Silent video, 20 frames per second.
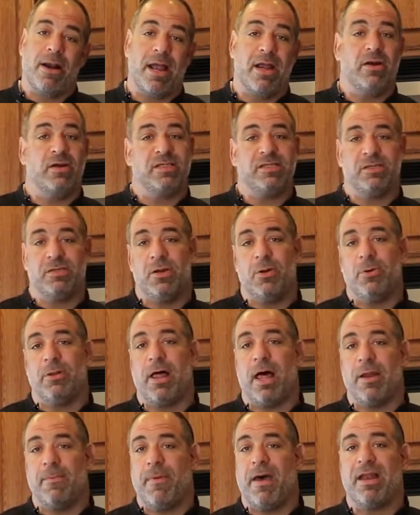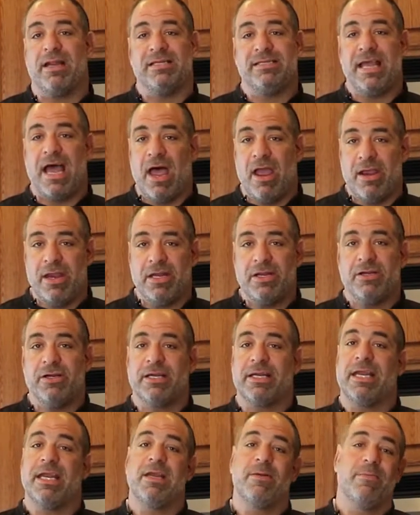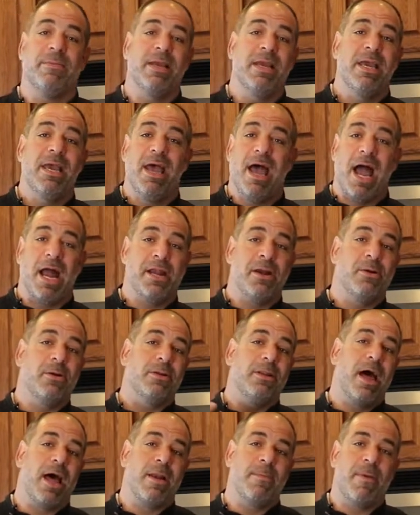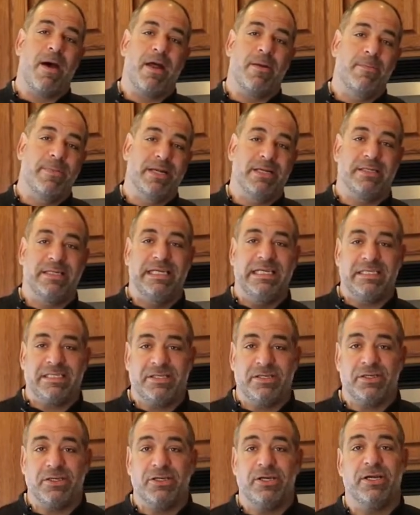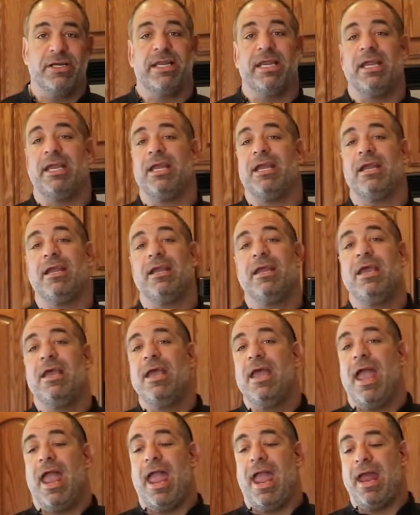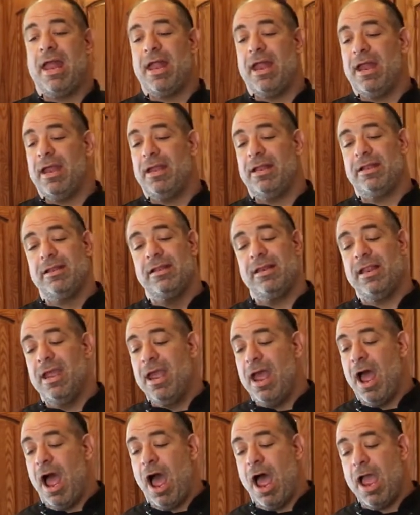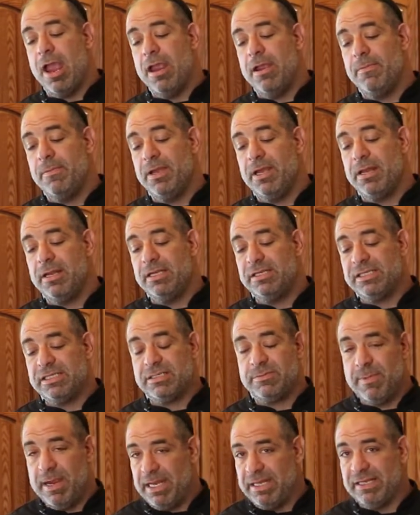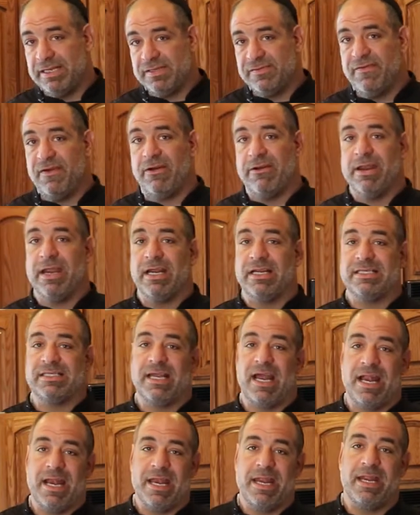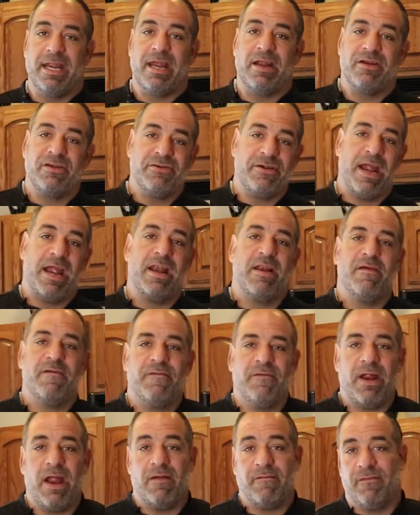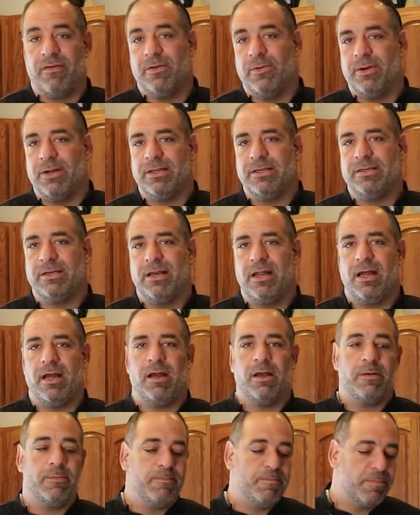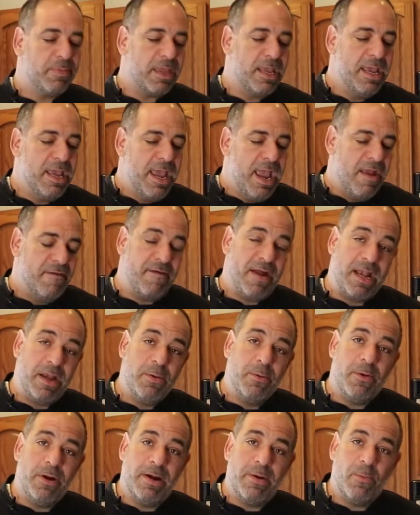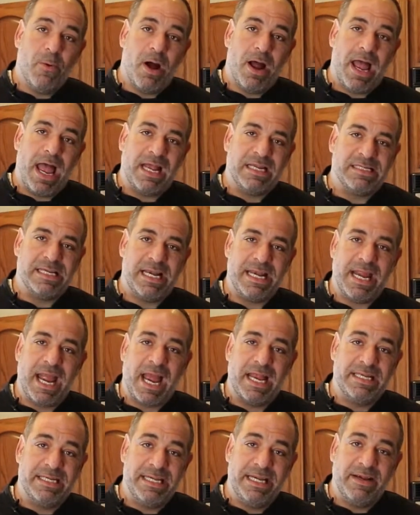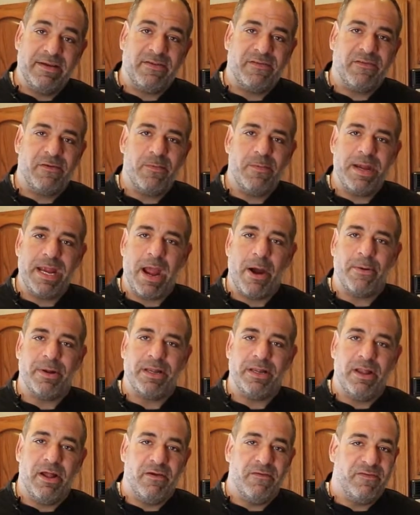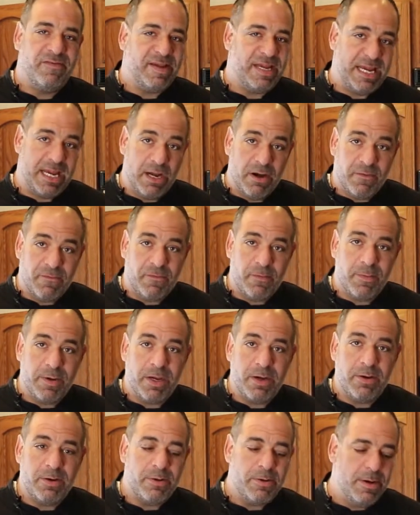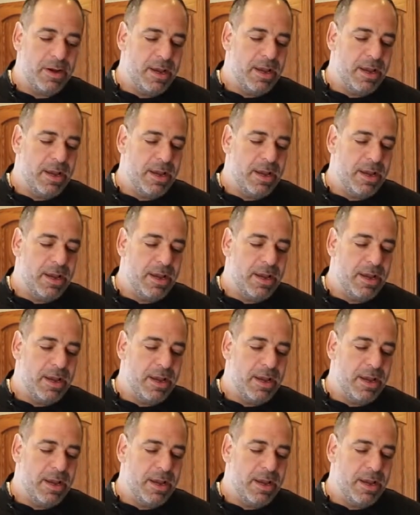I also know a lot about Italian cooking. I know a lot about Middle Eastern cooking, and I'm going to just make this very exciting and creative for everyone. If anyone has any ideas for me, I would love to hear from you.